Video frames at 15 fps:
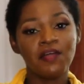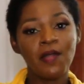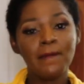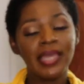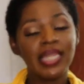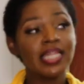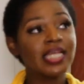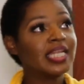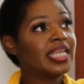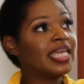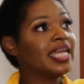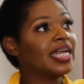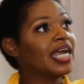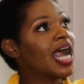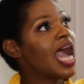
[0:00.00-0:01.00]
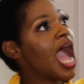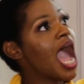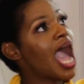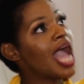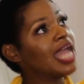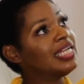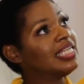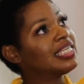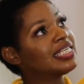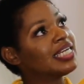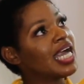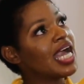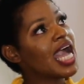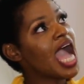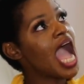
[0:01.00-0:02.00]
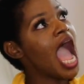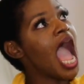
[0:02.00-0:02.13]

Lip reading: a millionaire. Anika.